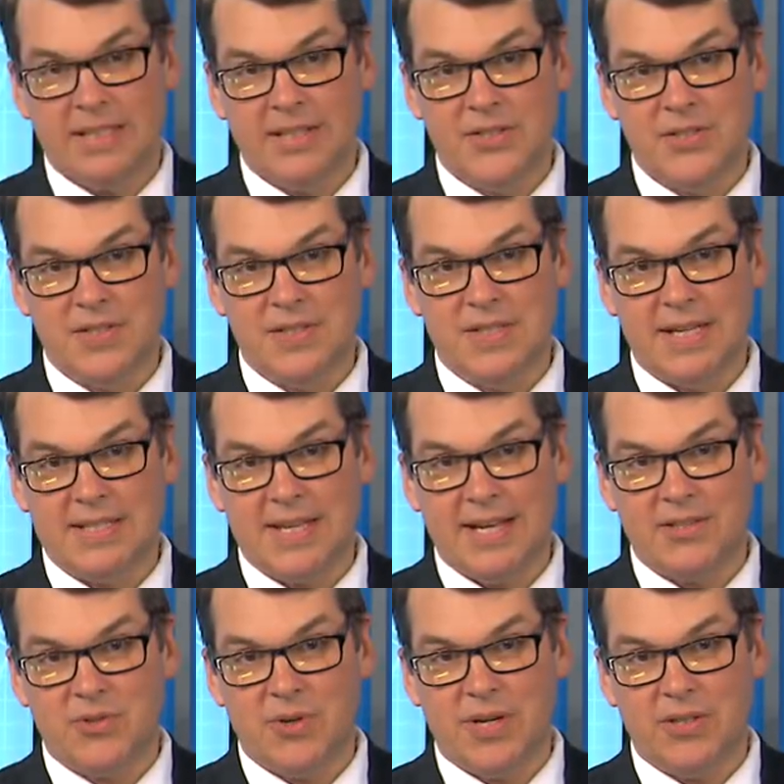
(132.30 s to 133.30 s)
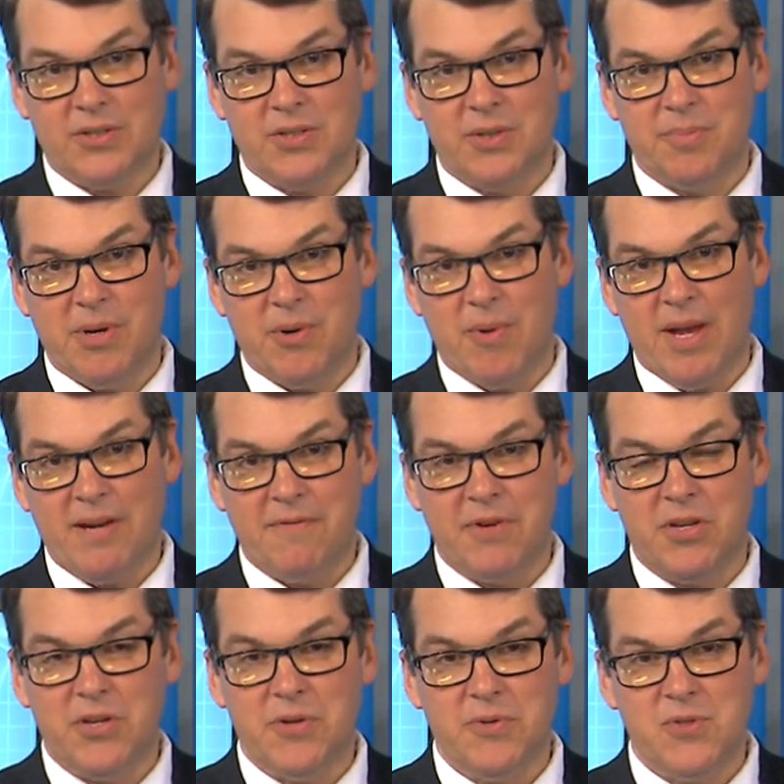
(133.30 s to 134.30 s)
Kirsten says that trail could be ready
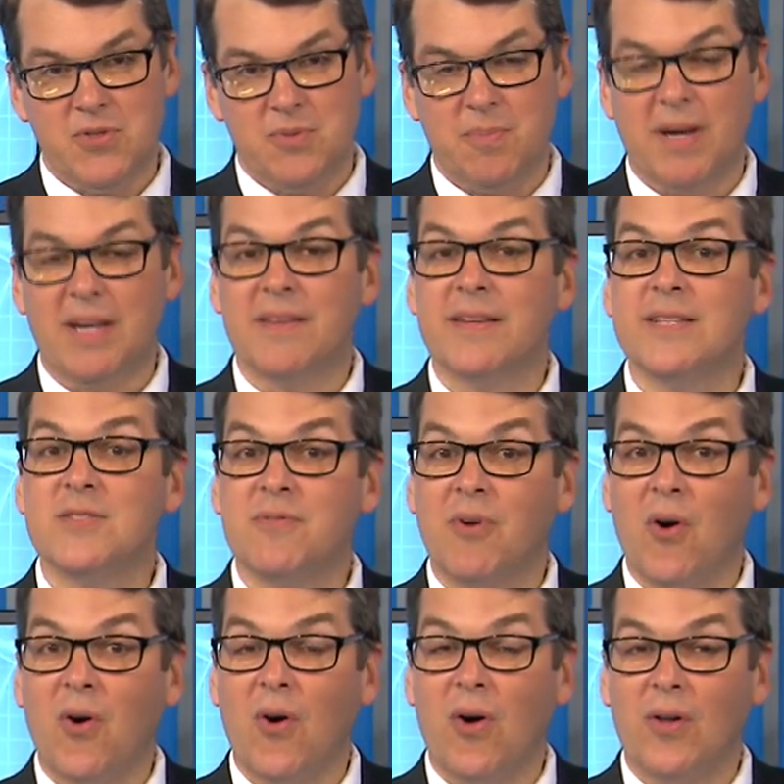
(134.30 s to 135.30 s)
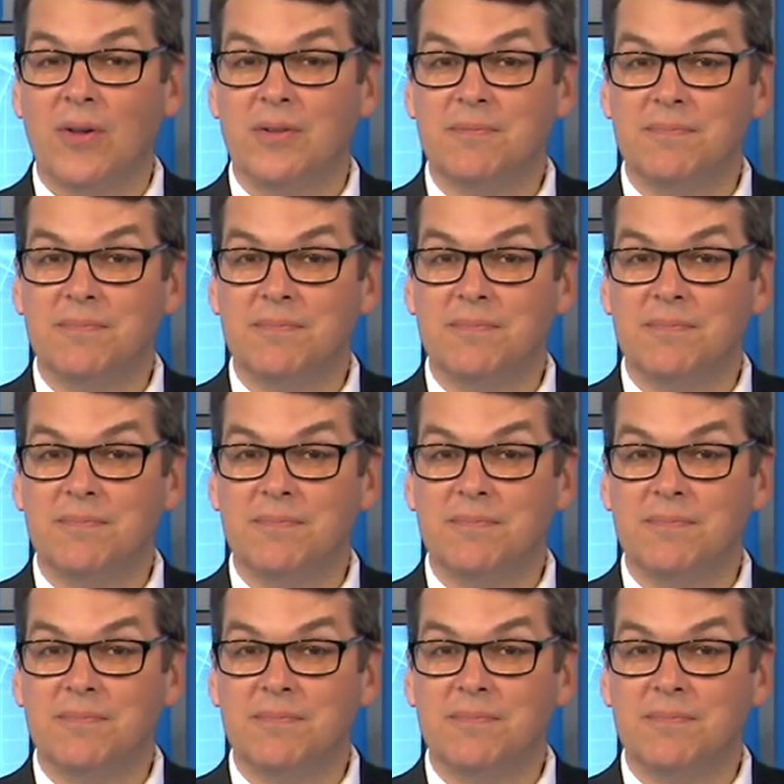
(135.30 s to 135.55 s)
for use by this fall.